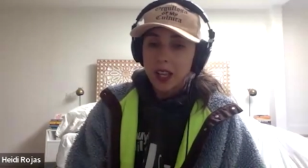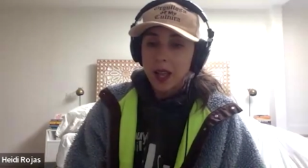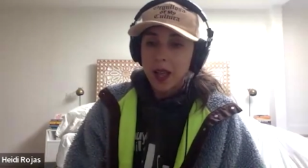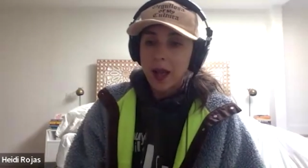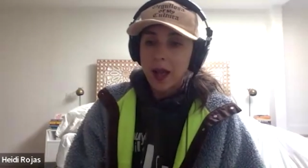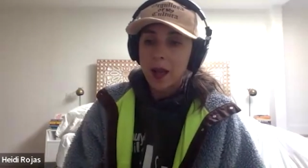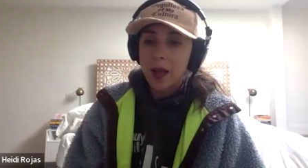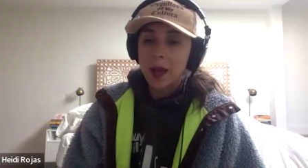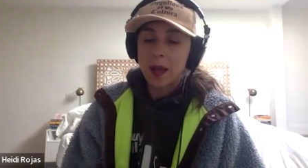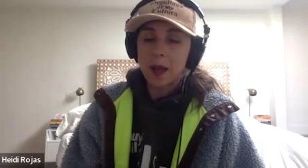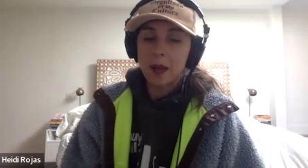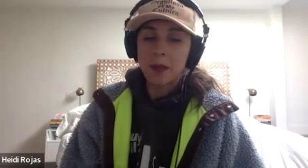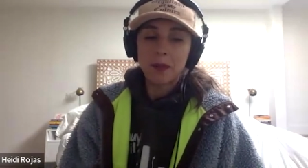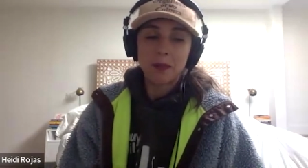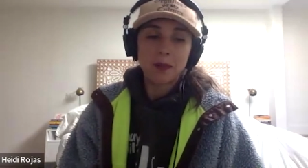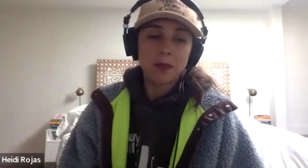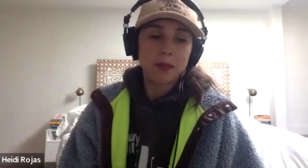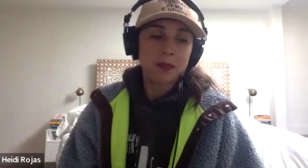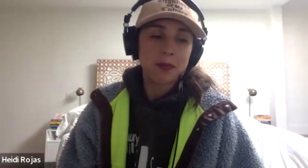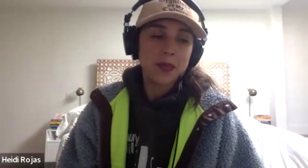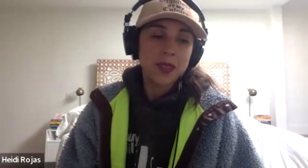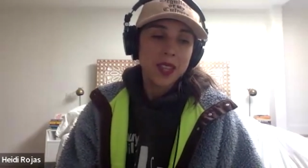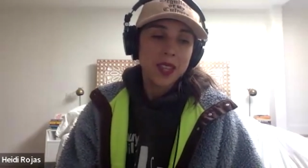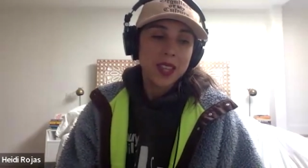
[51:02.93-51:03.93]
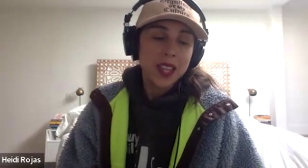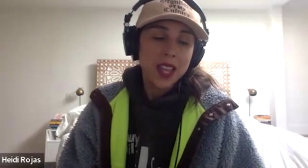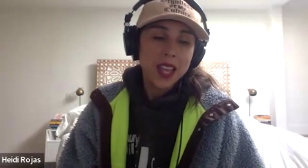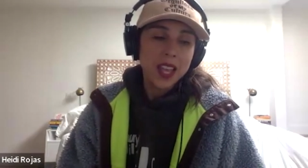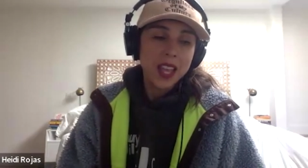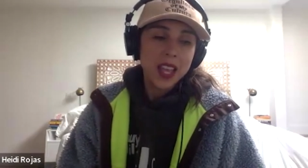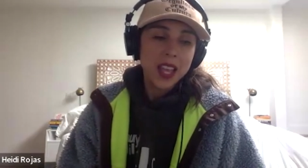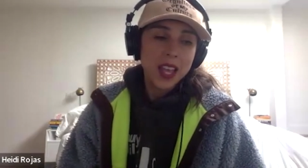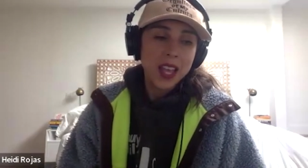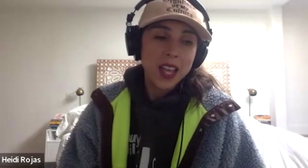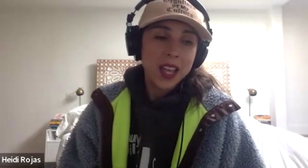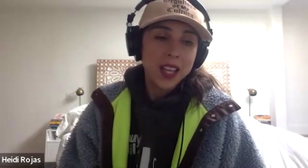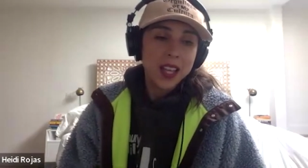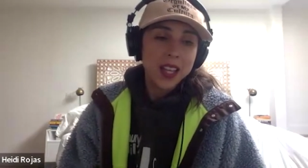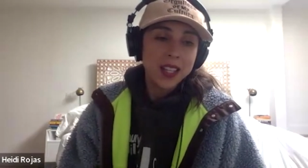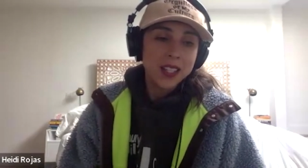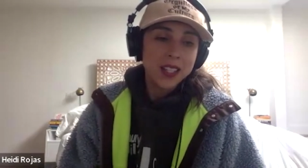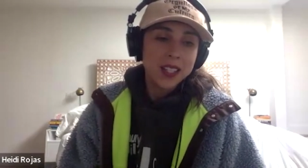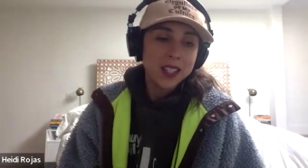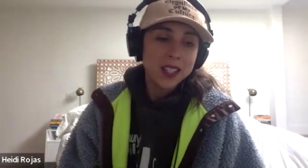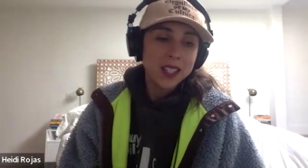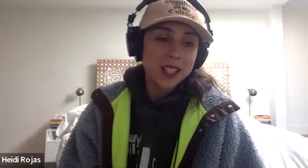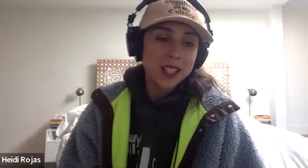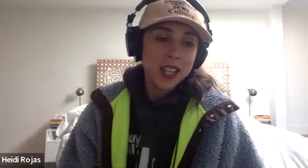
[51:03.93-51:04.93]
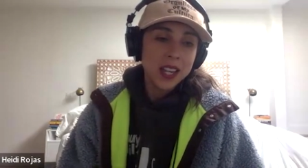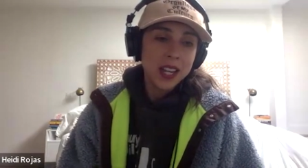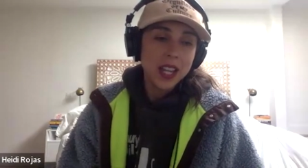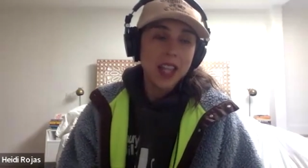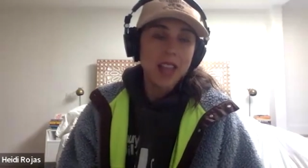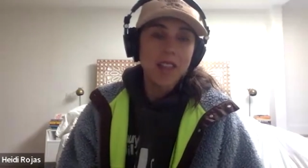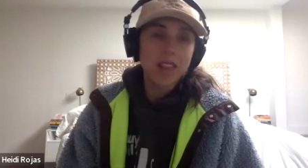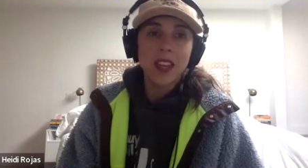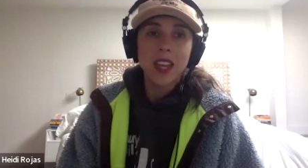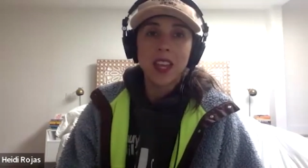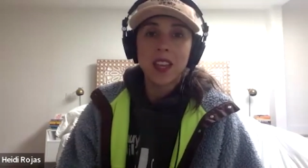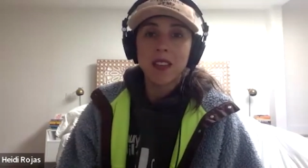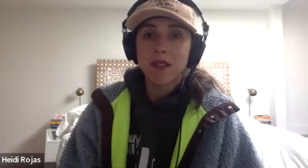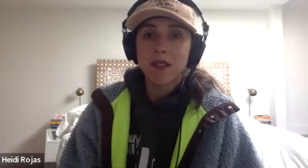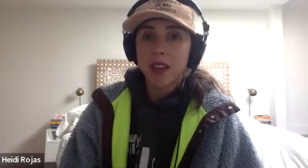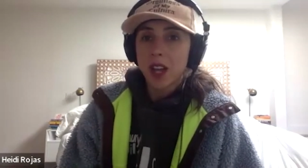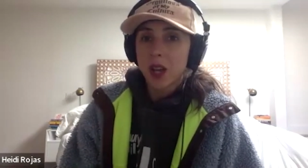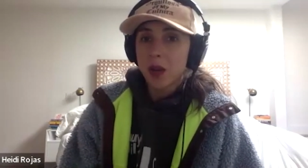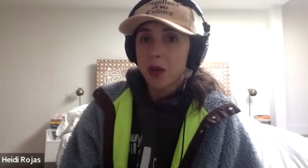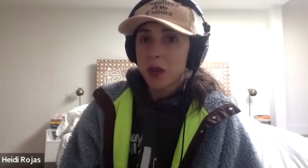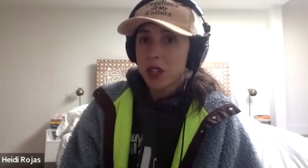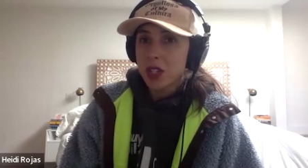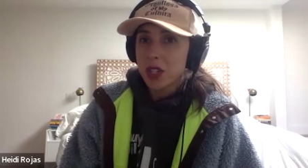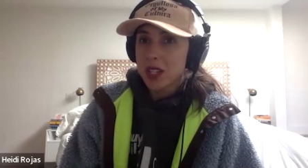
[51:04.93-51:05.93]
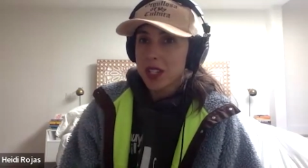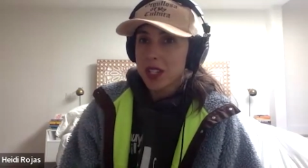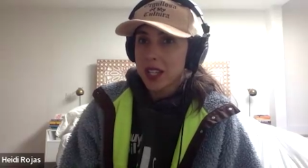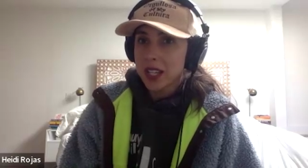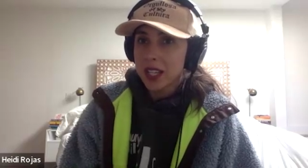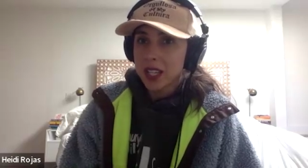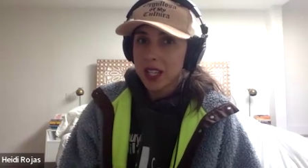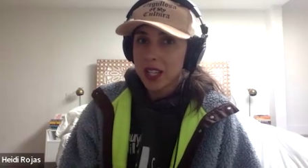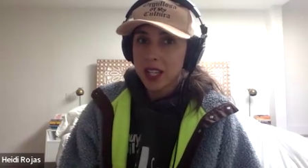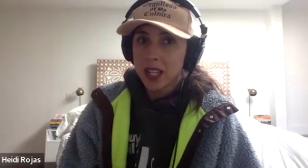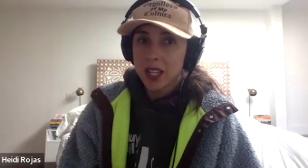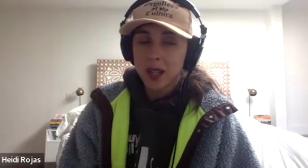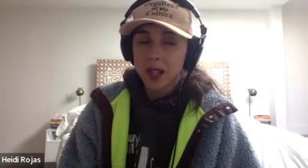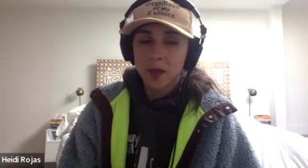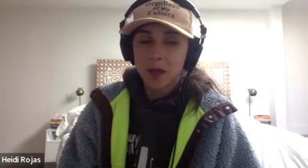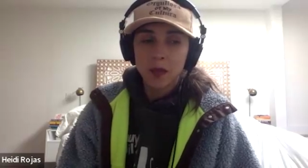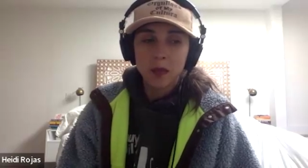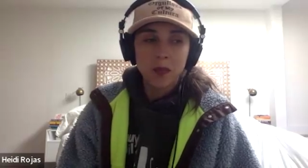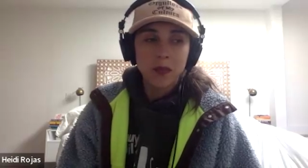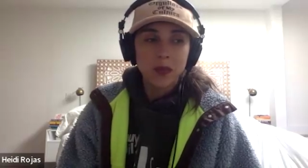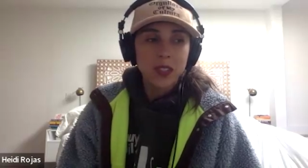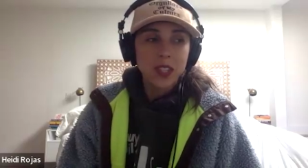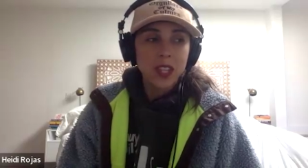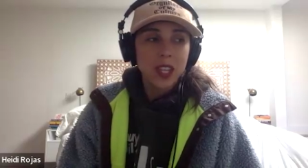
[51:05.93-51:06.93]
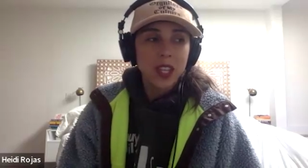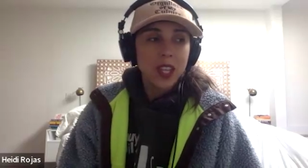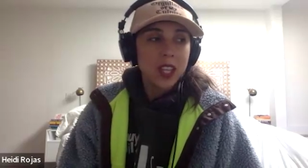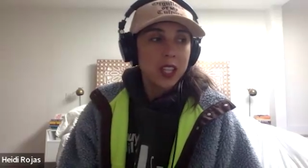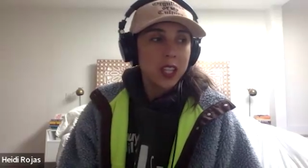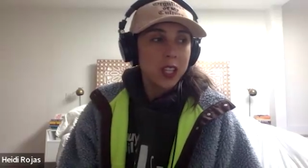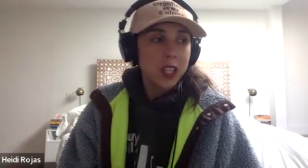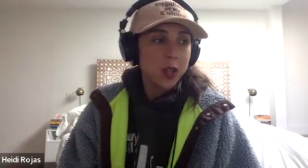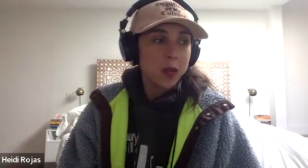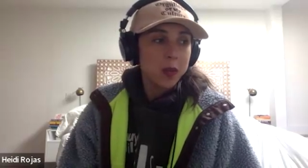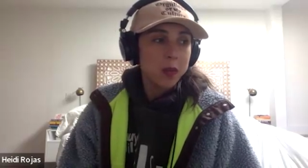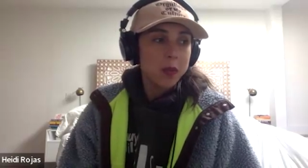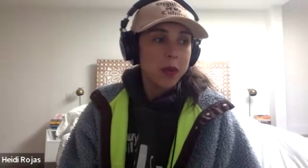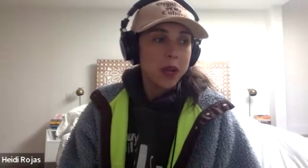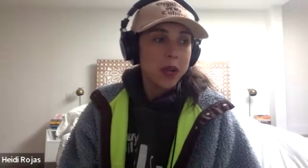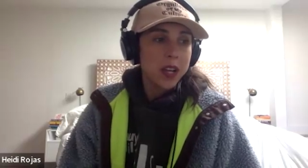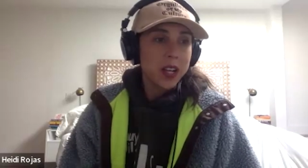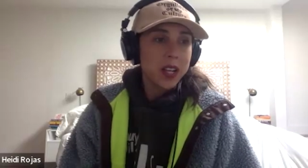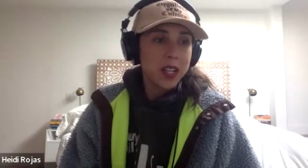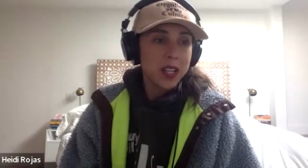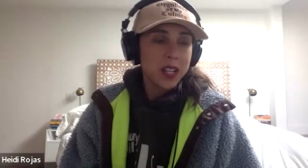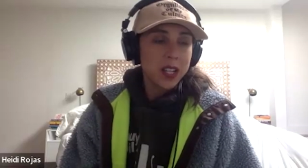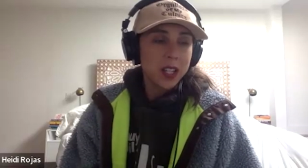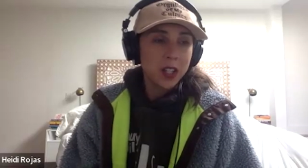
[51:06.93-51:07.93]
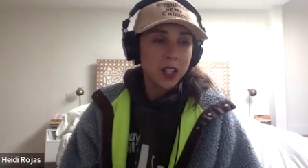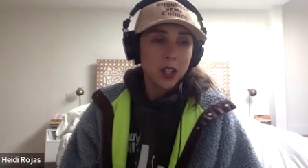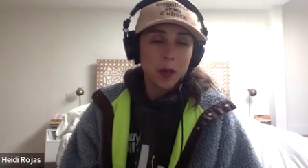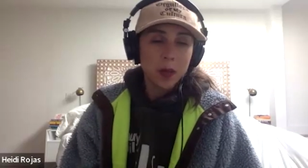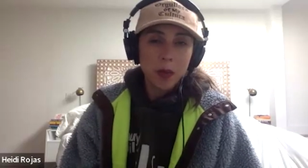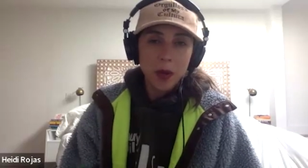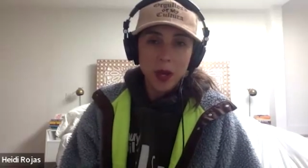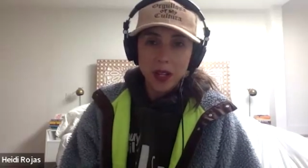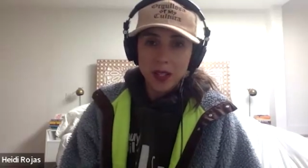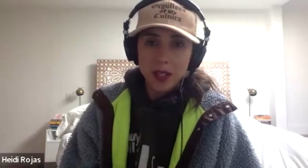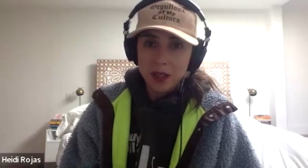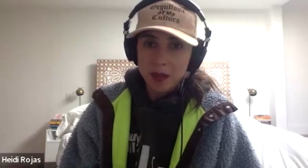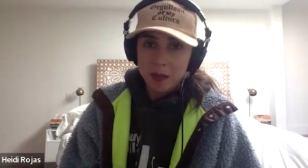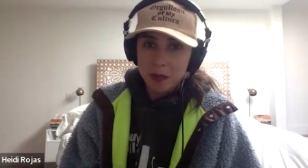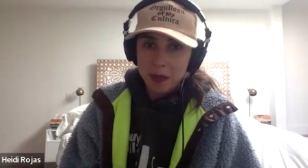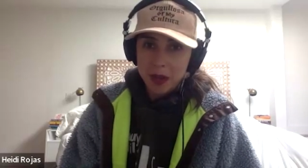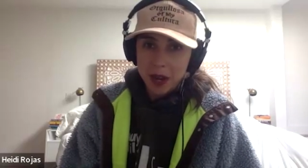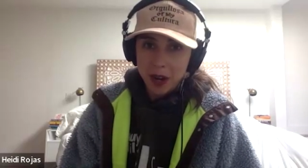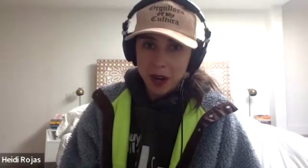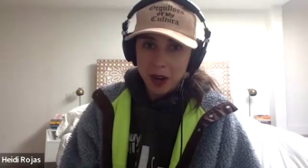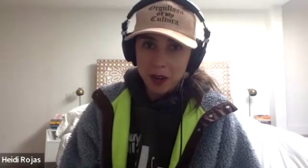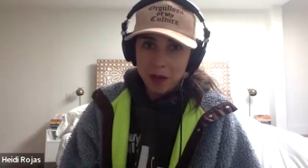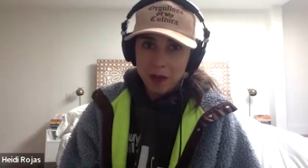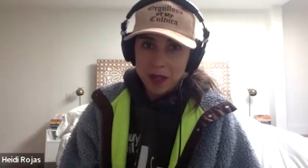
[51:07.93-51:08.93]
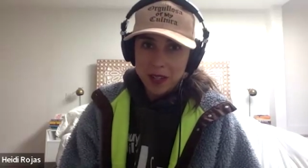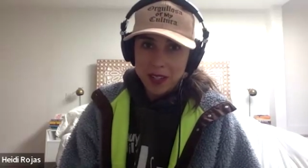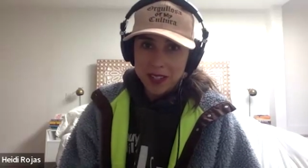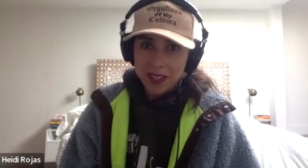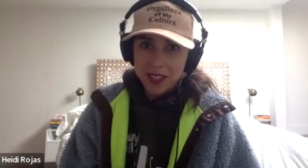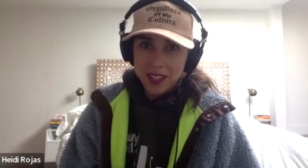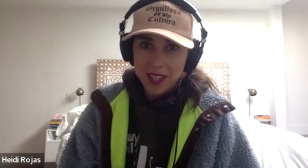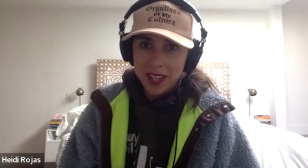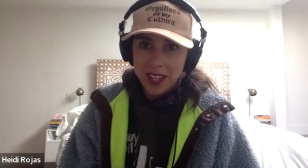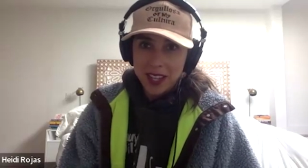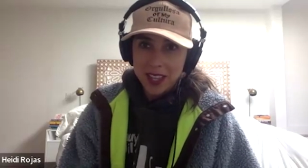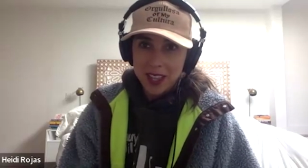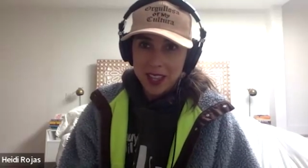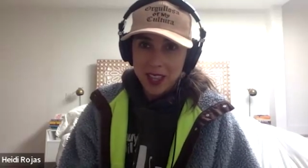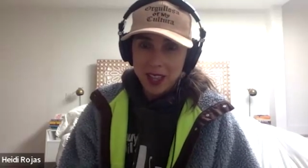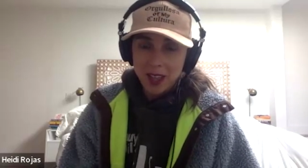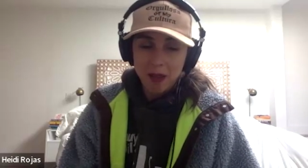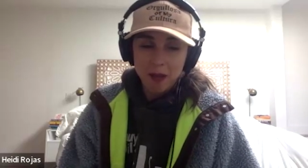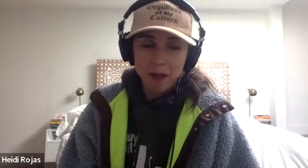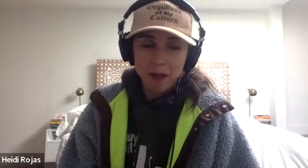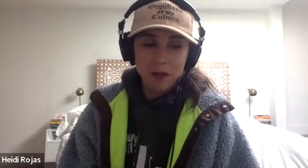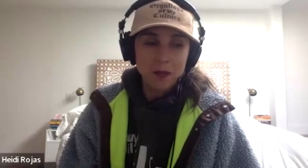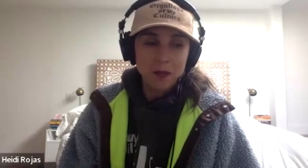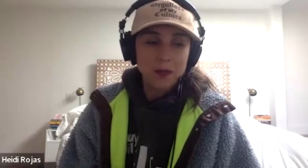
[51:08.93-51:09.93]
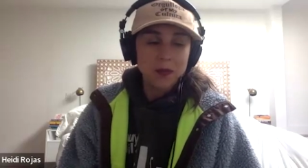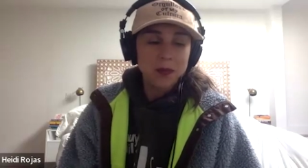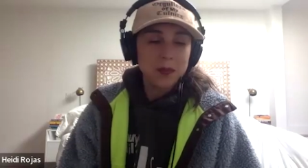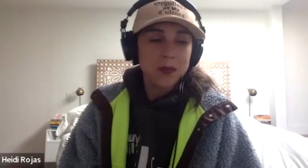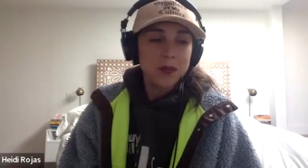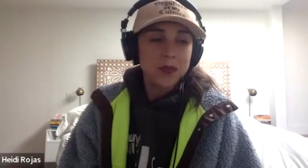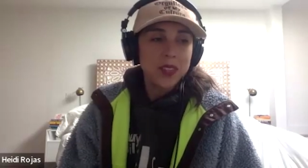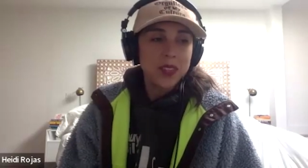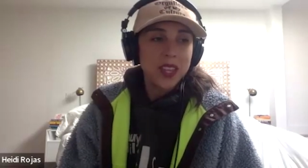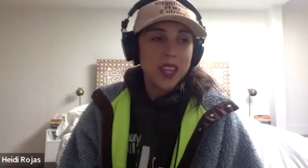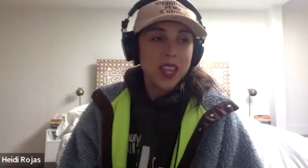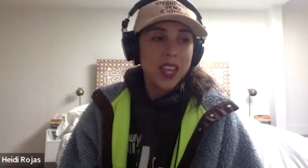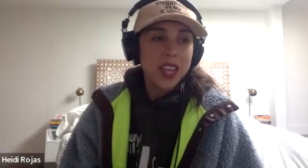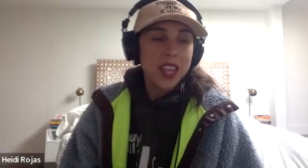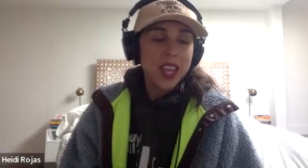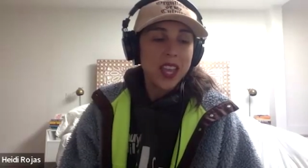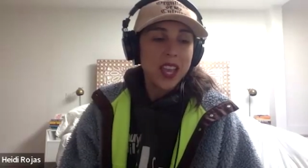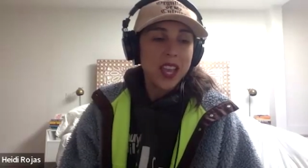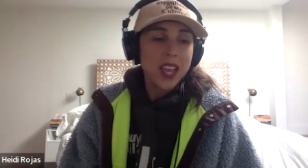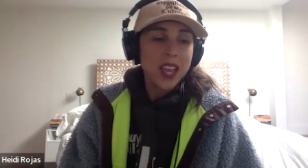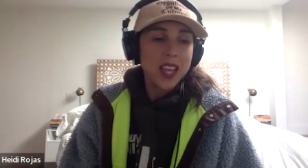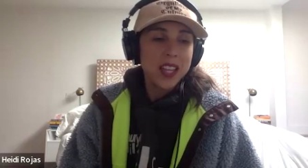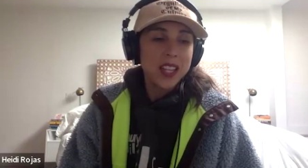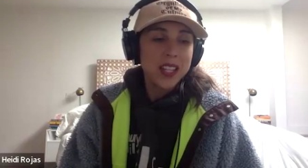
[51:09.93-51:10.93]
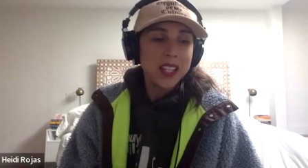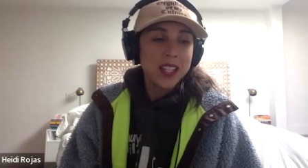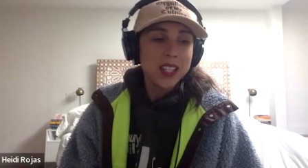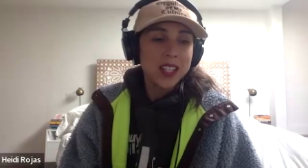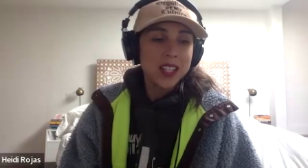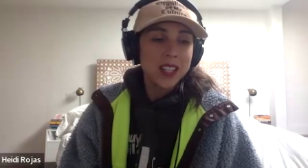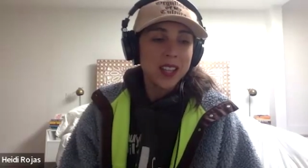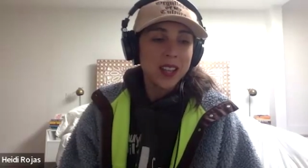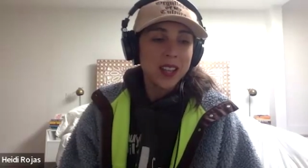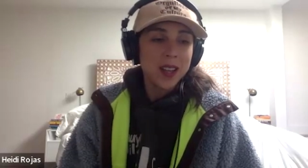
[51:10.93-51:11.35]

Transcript: And then I have Jefa, which is like a girl boss empowerment anthem. And